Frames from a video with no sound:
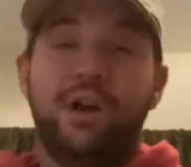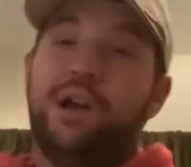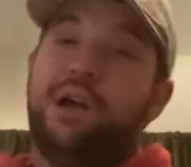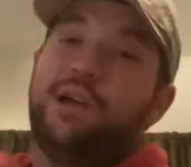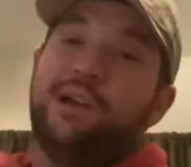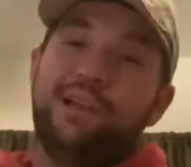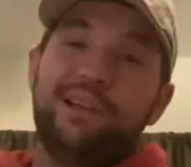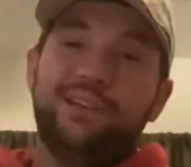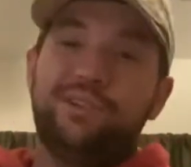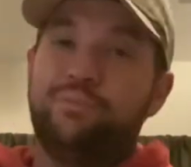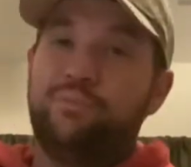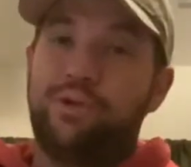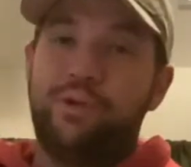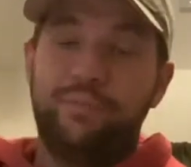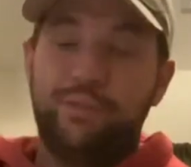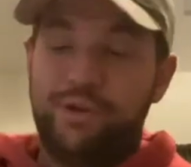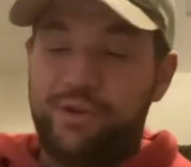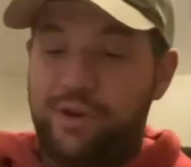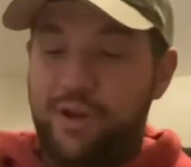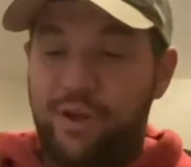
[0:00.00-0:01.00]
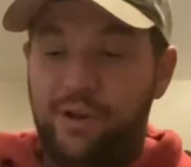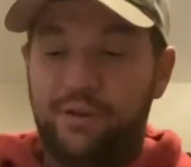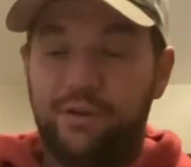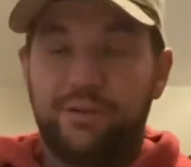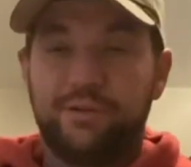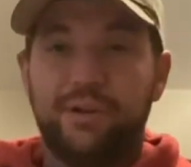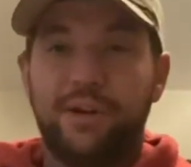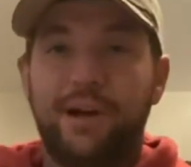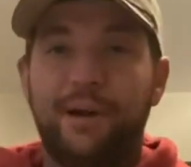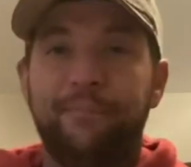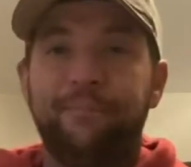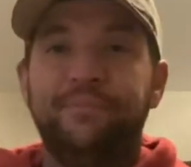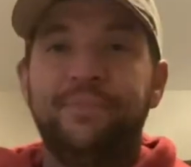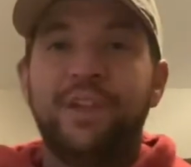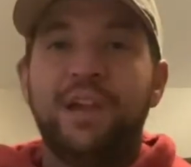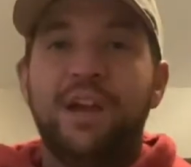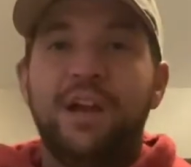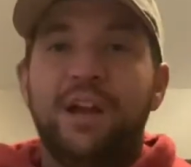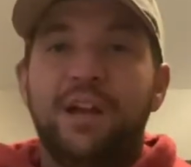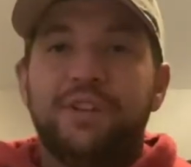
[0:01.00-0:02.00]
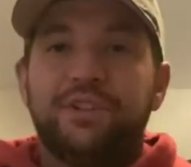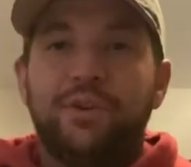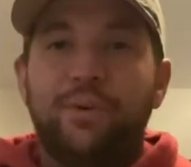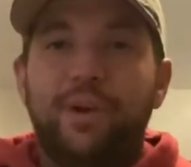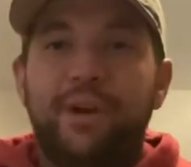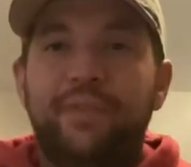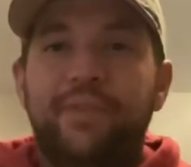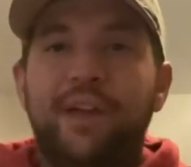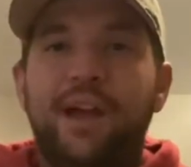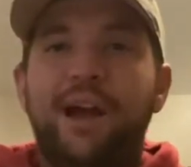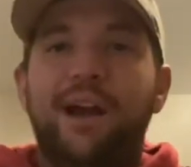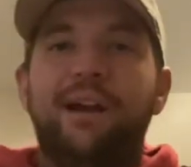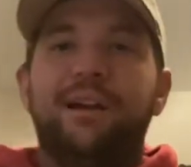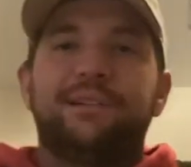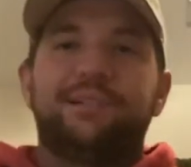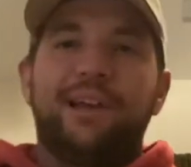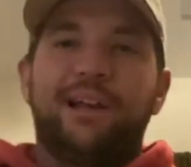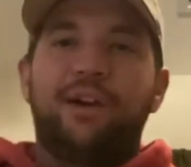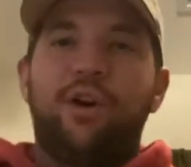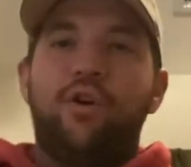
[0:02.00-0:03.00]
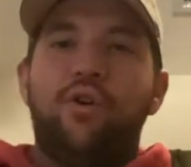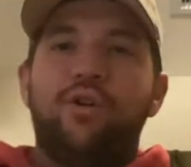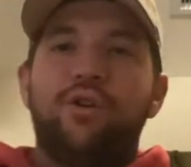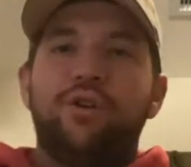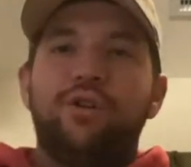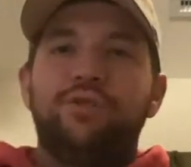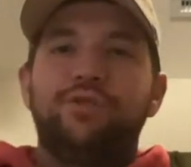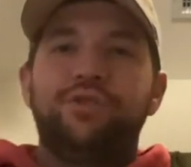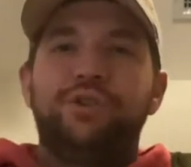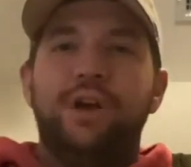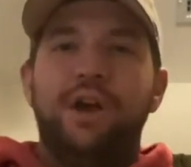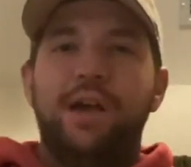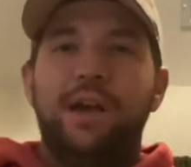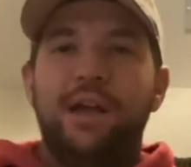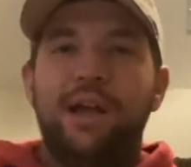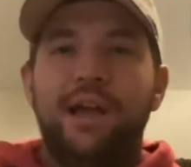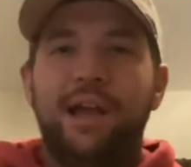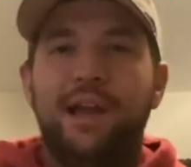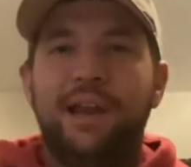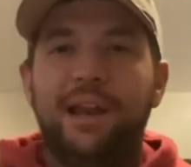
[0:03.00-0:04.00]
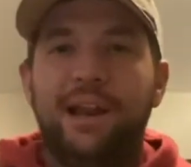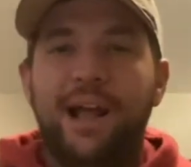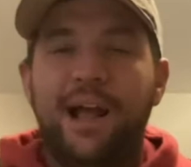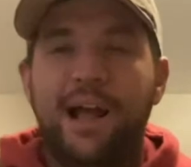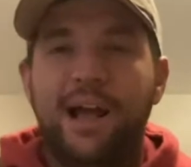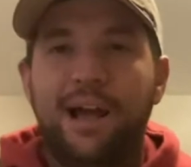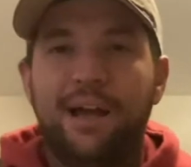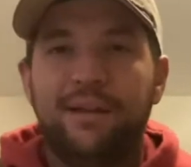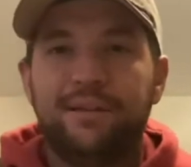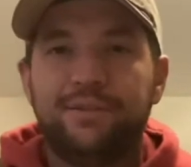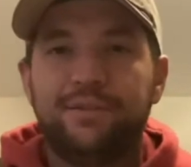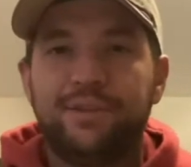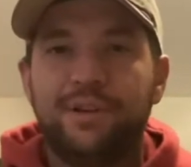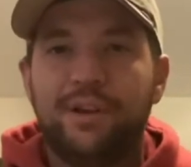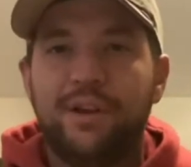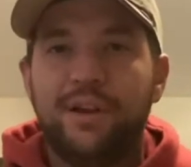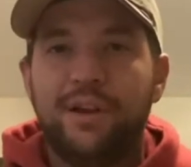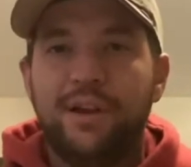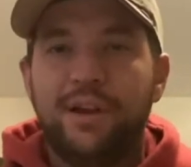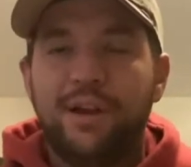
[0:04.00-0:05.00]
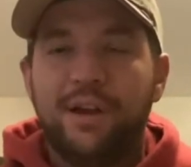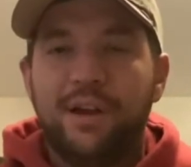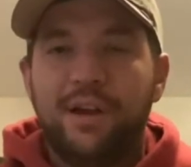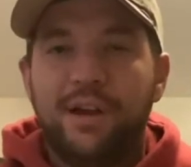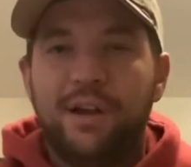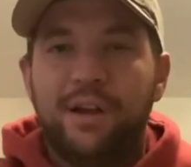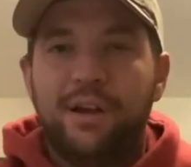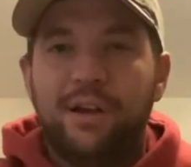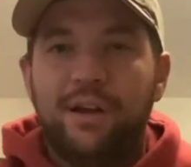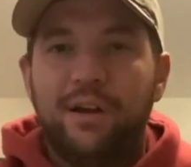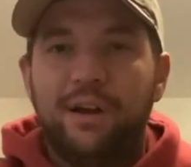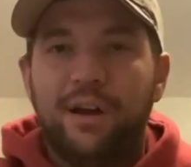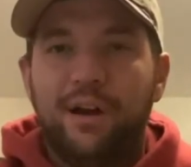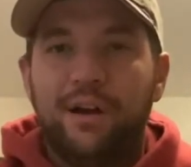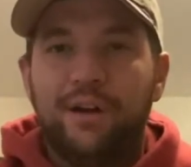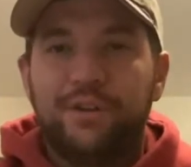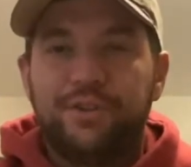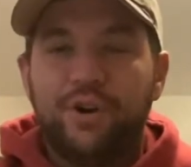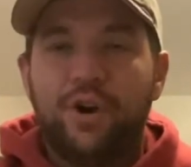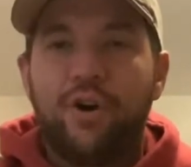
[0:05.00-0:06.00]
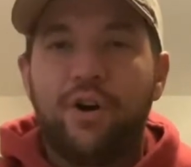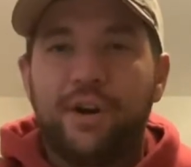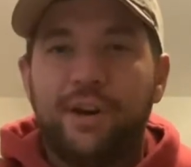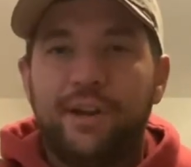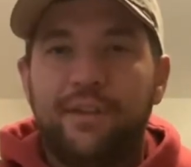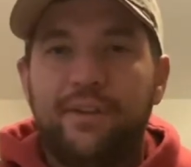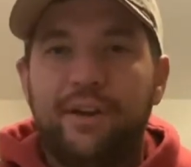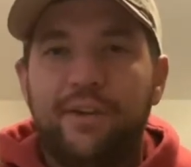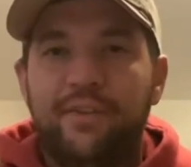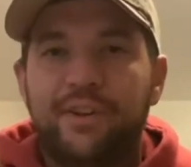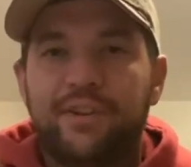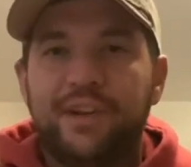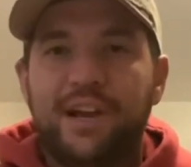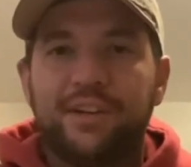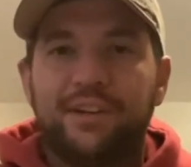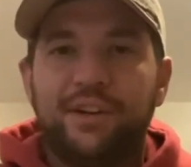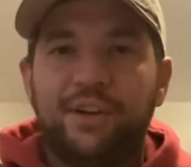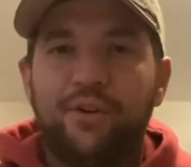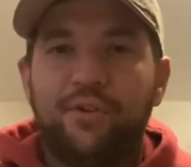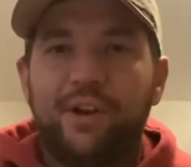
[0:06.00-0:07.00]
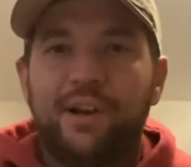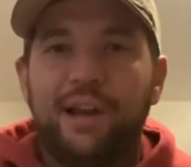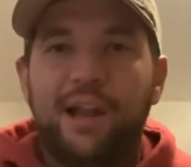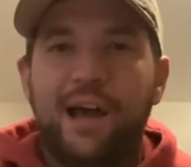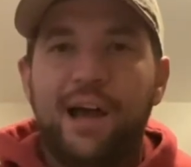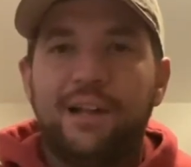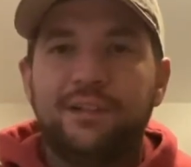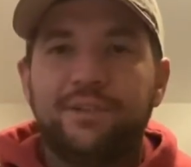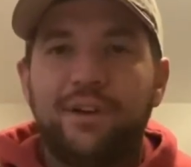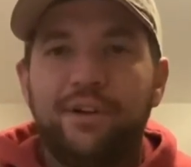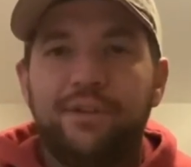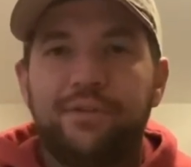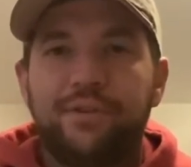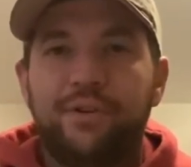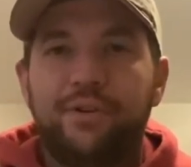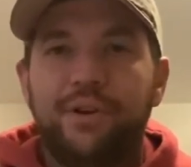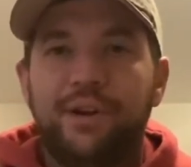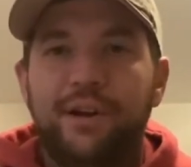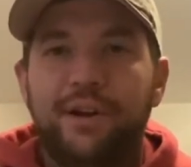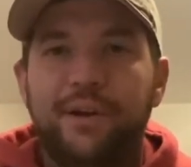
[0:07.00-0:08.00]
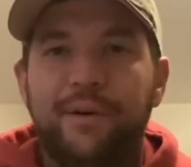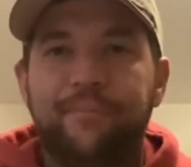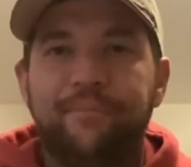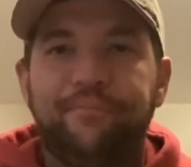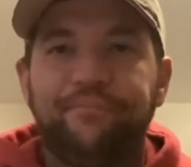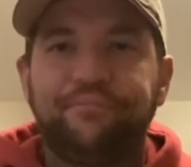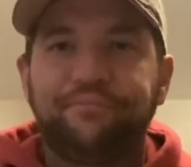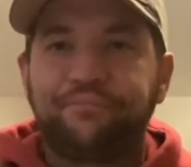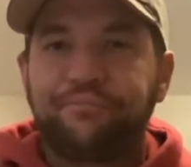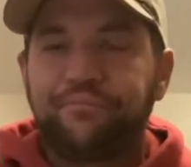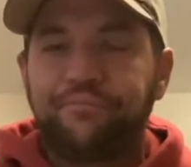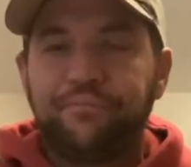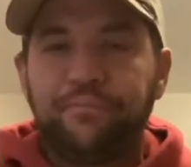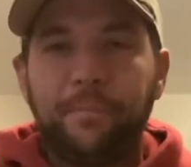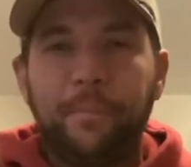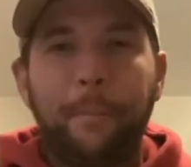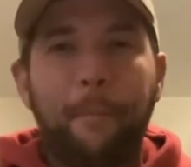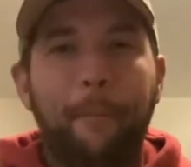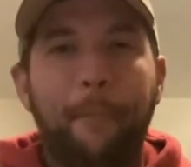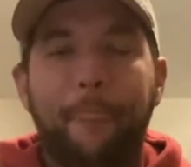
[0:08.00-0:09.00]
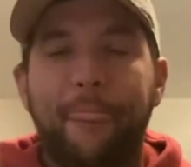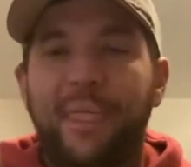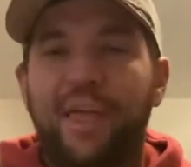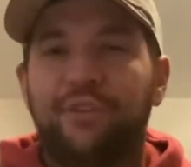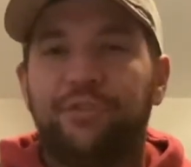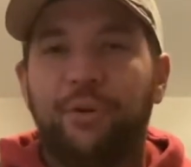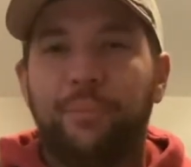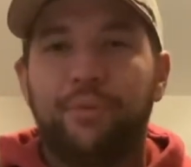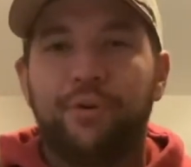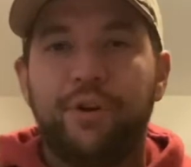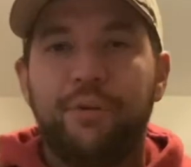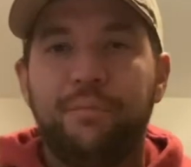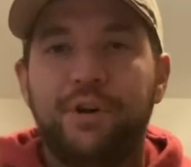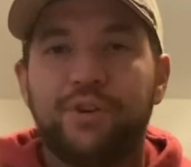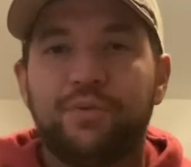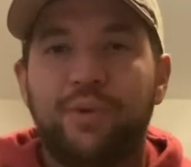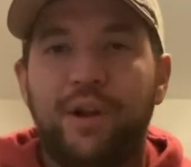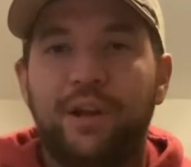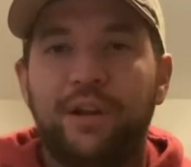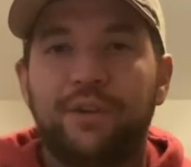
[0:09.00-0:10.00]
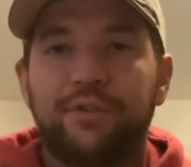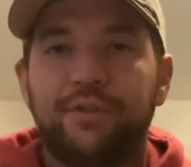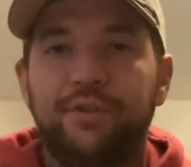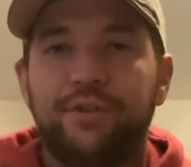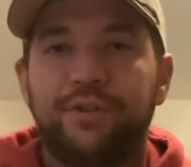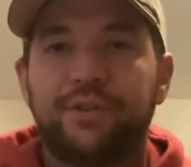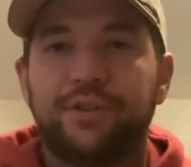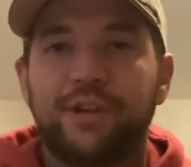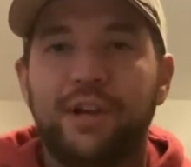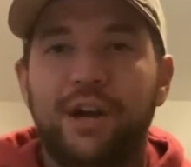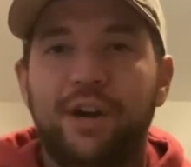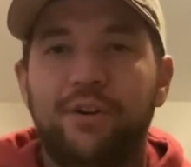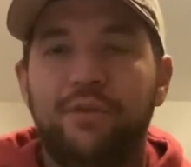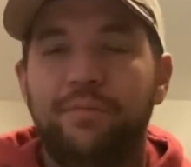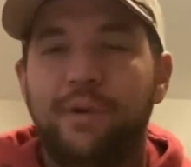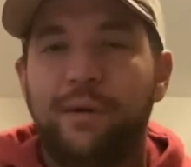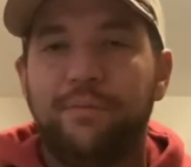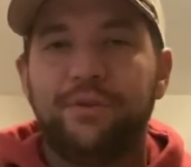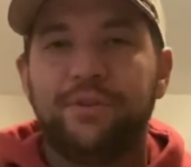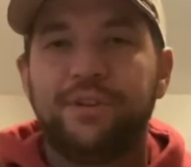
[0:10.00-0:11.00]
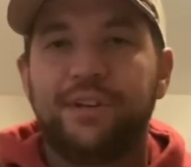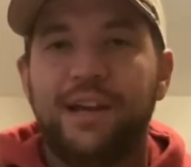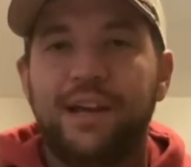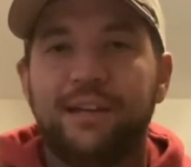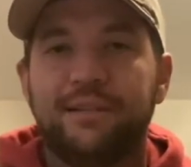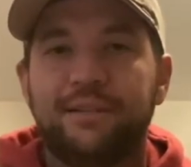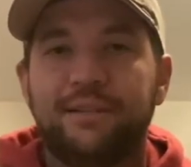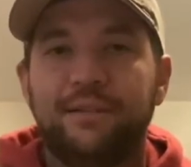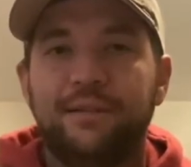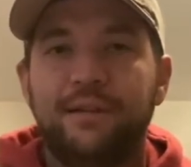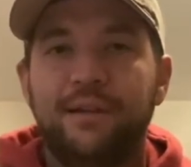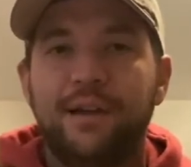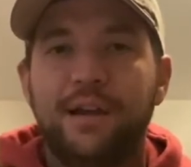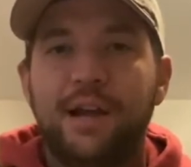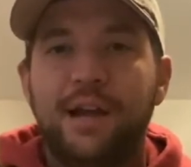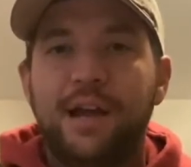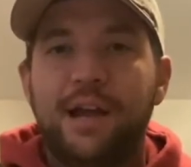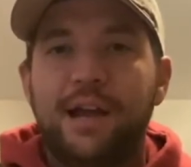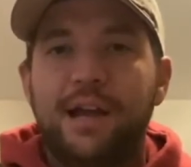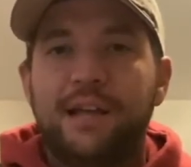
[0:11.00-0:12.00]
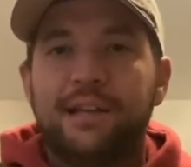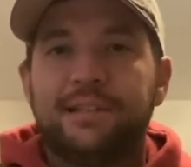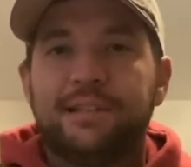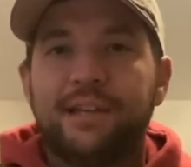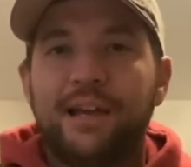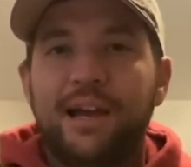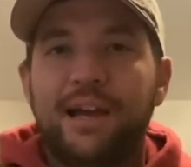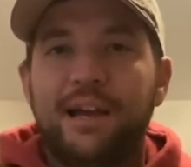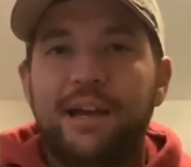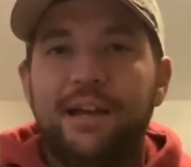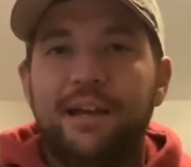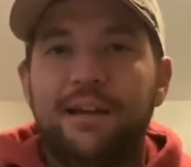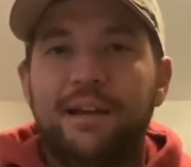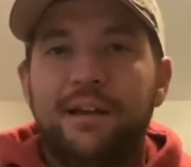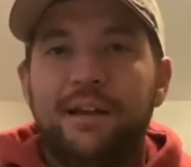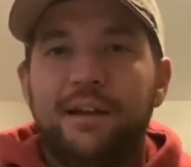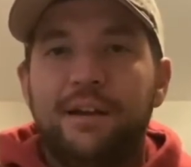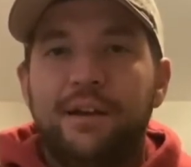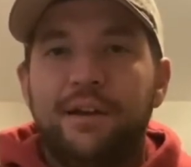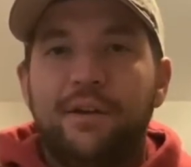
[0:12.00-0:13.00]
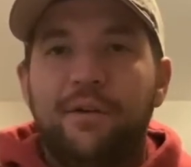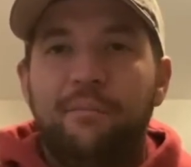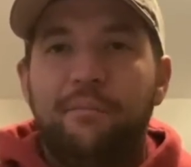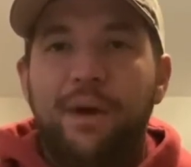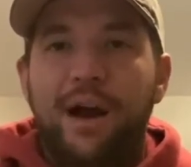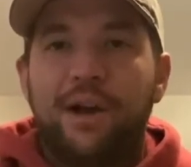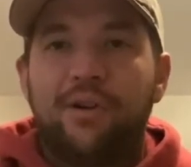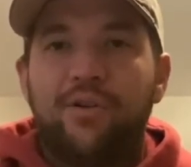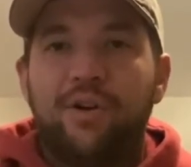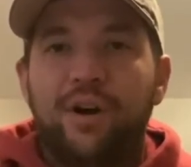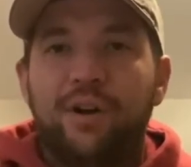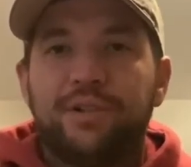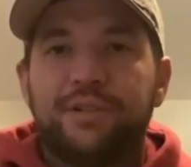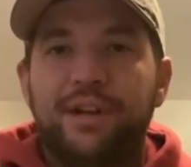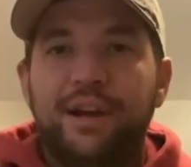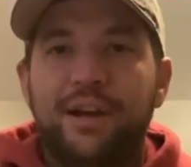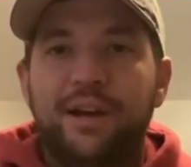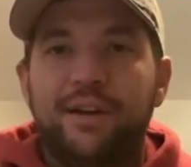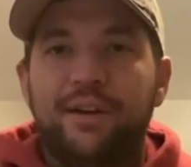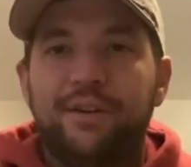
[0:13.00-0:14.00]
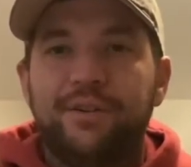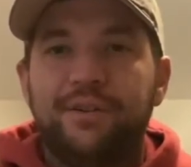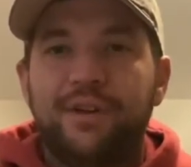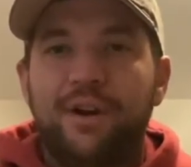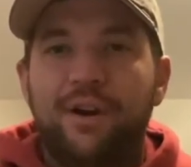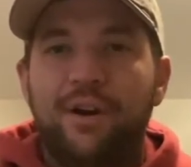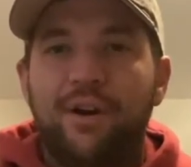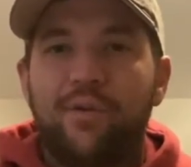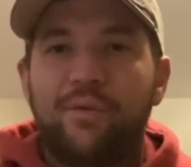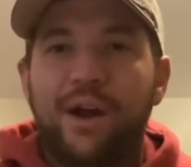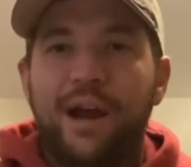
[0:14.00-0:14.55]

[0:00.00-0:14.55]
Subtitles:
This is pretty much all it looks like. So in there, it's like orange, and it has a target in there. And there's actually grid lines all through here. So pretty much when I look through the scope, I'm just guessing. Say my crosshairs are right